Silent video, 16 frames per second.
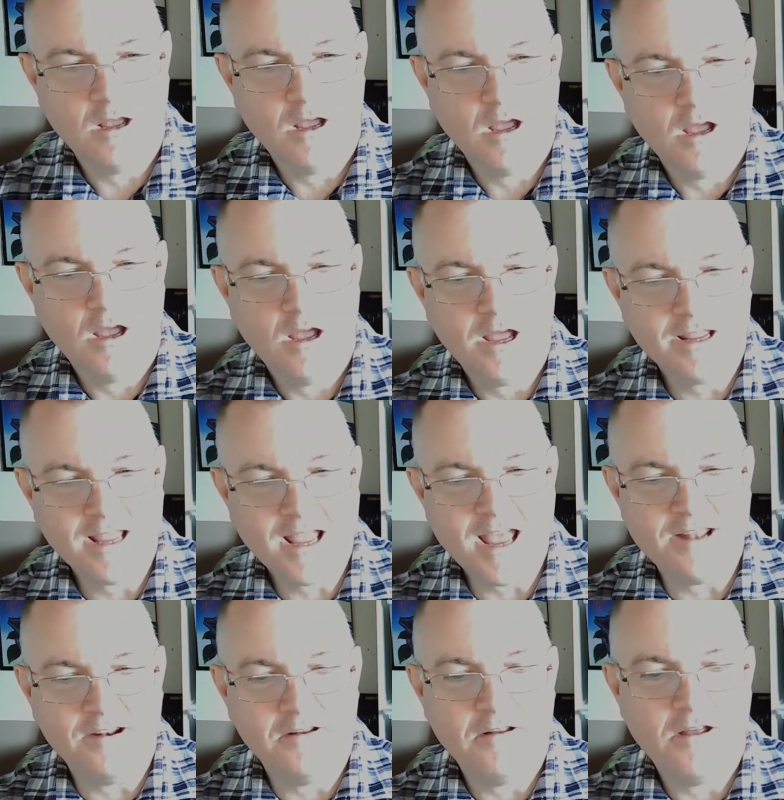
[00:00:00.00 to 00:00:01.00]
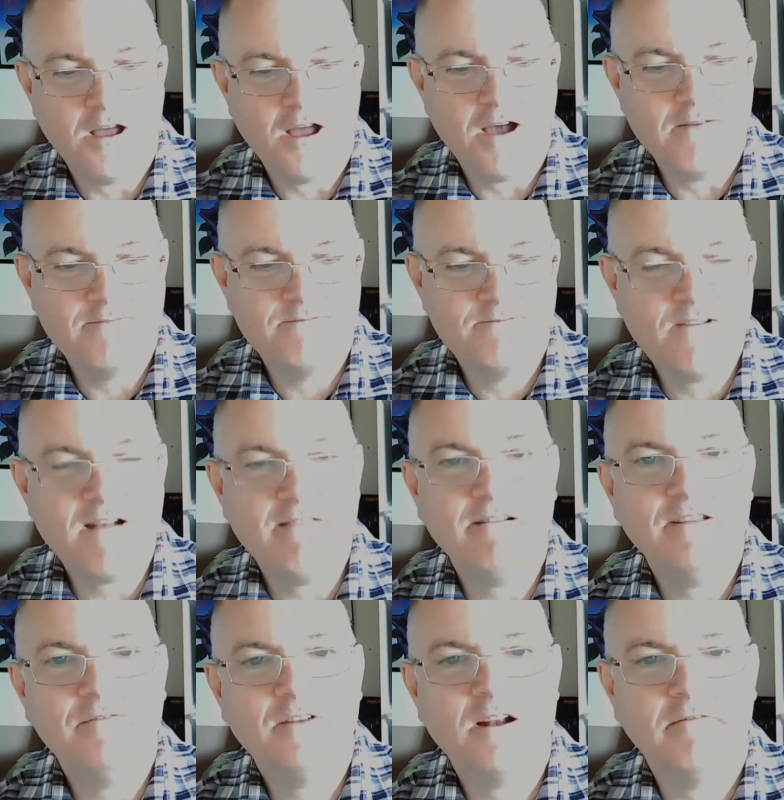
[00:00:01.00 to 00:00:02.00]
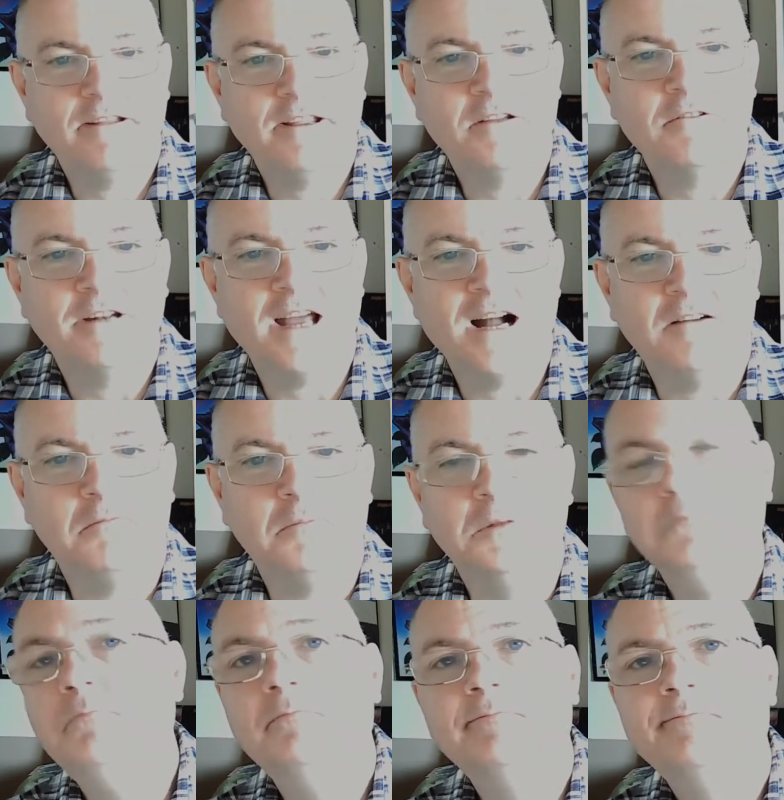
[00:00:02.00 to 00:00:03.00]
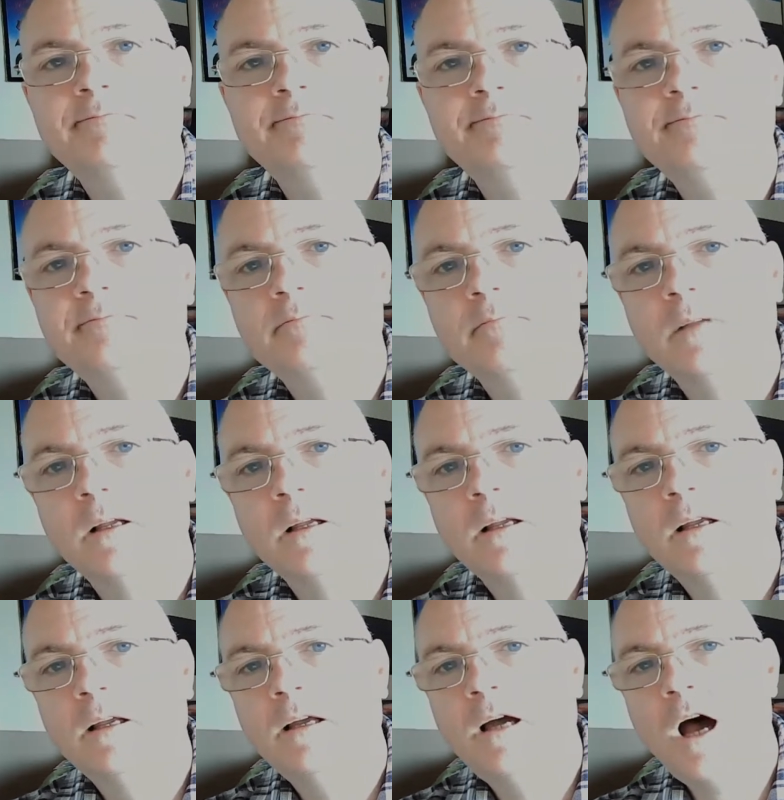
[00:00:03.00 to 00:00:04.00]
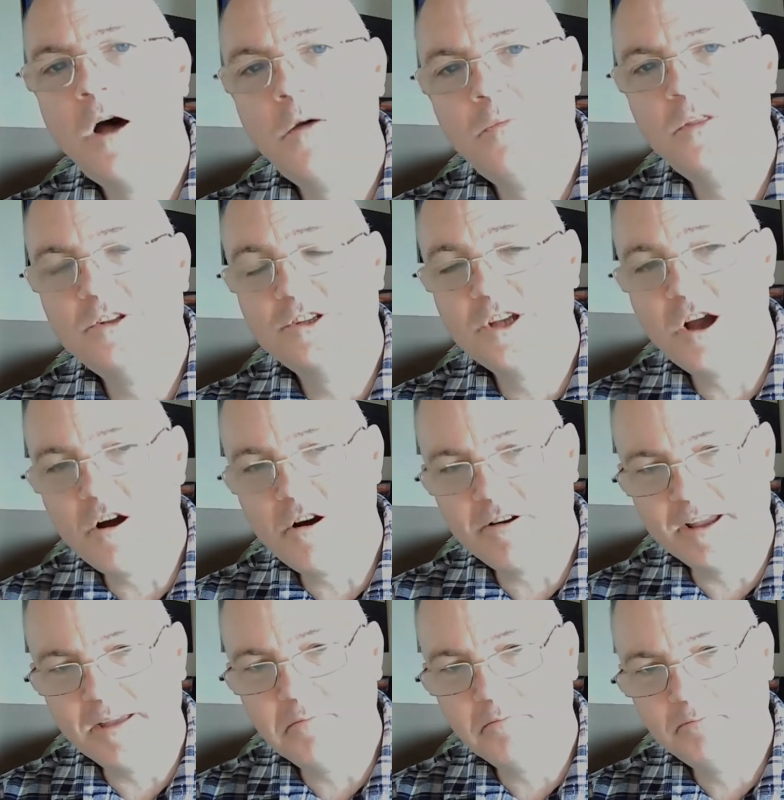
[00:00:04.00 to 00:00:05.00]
Again, a very, very good album. At the time,